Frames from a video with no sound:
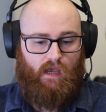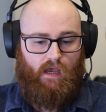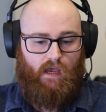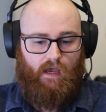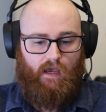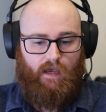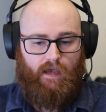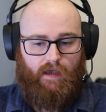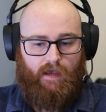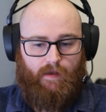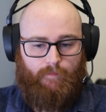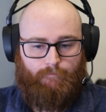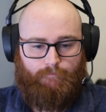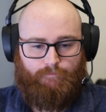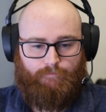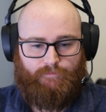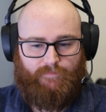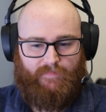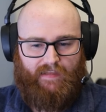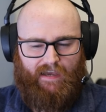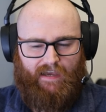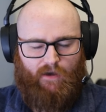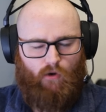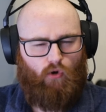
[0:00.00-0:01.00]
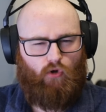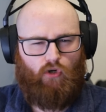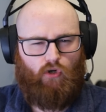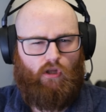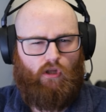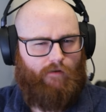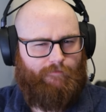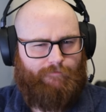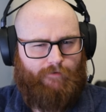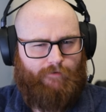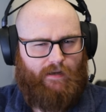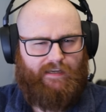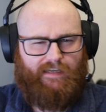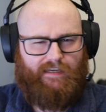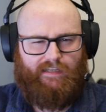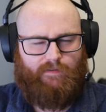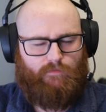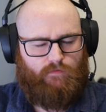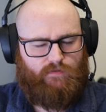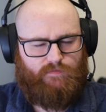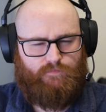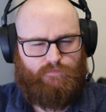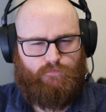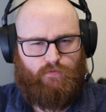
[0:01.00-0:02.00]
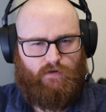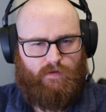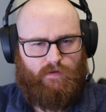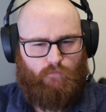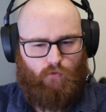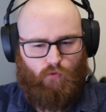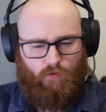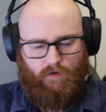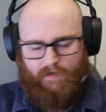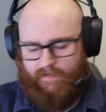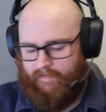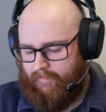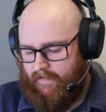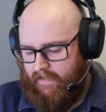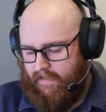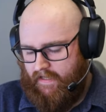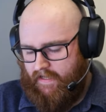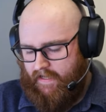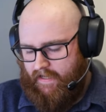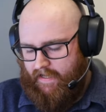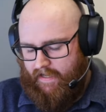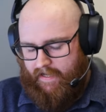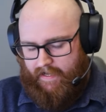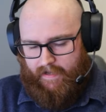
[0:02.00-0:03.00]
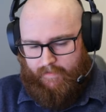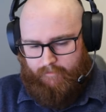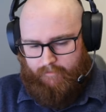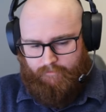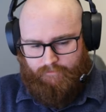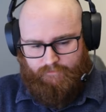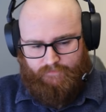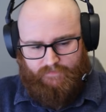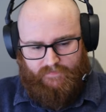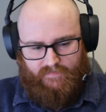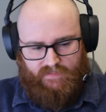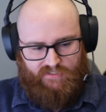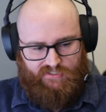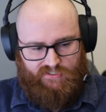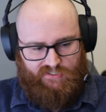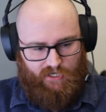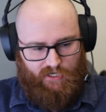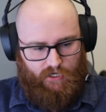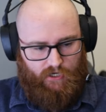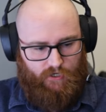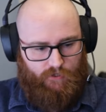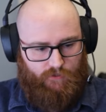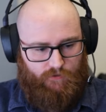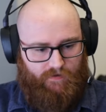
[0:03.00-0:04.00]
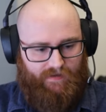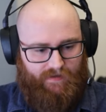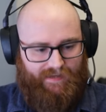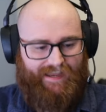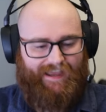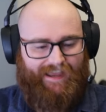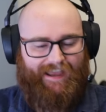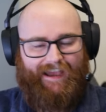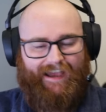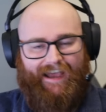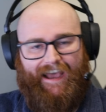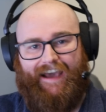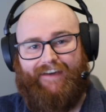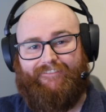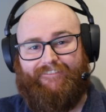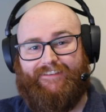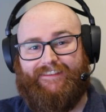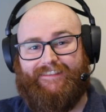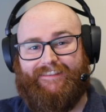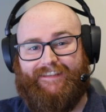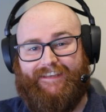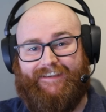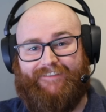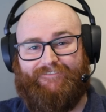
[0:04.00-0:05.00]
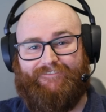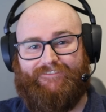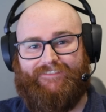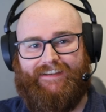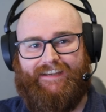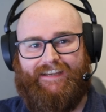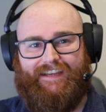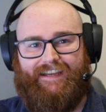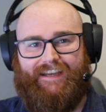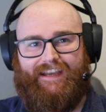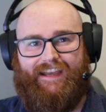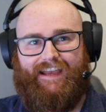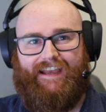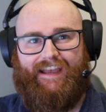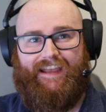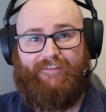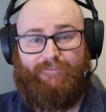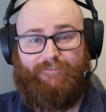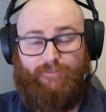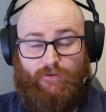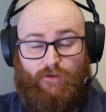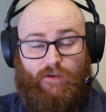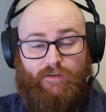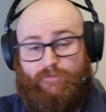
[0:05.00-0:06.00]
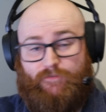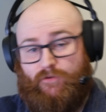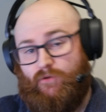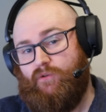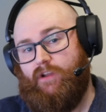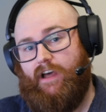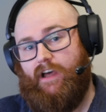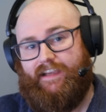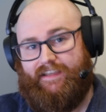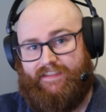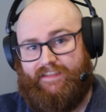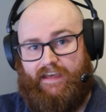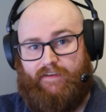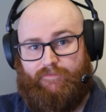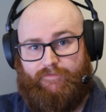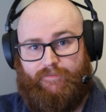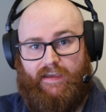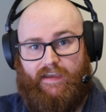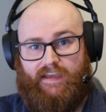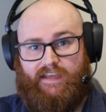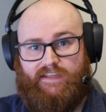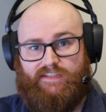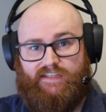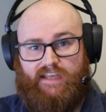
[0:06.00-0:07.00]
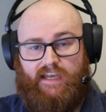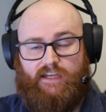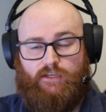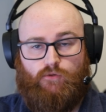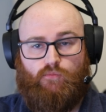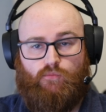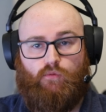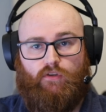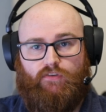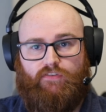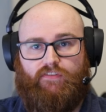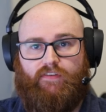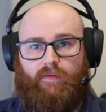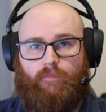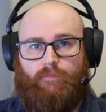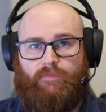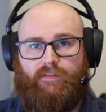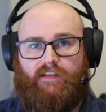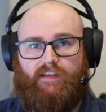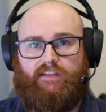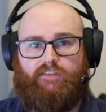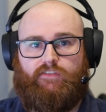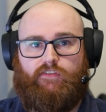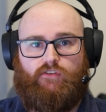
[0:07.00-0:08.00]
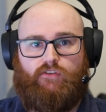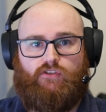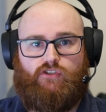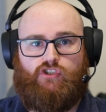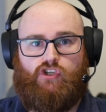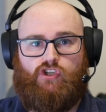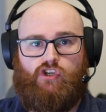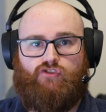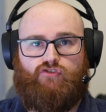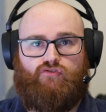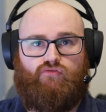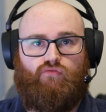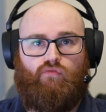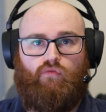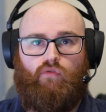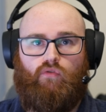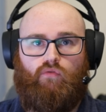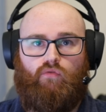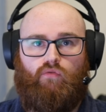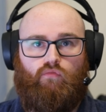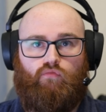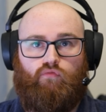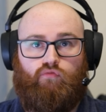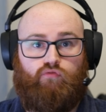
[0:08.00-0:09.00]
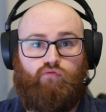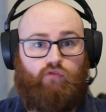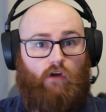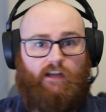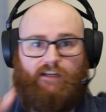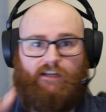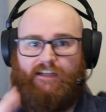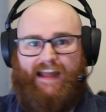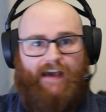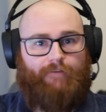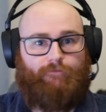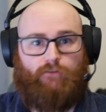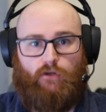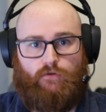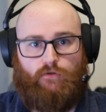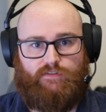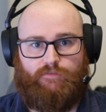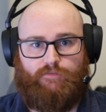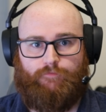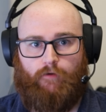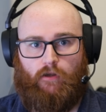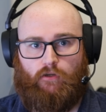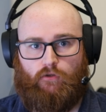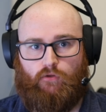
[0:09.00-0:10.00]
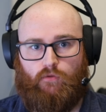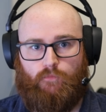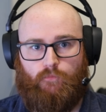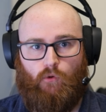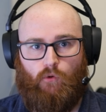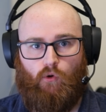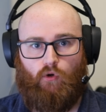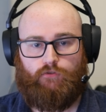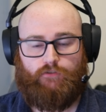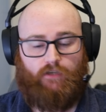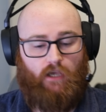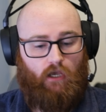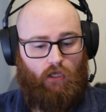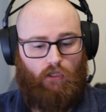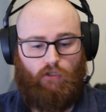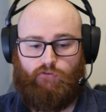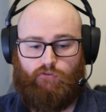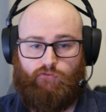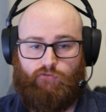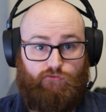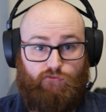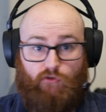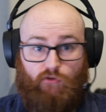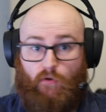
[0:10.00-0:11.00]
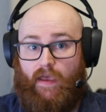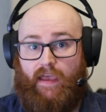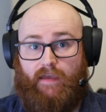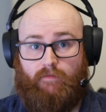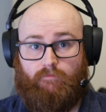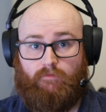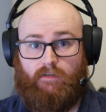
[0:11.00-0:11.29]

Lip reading: or a lot of fighting. It was pretty boring. So yeah, having them, if you like that phase and you want something to just run and have loads of fun on the board, do it.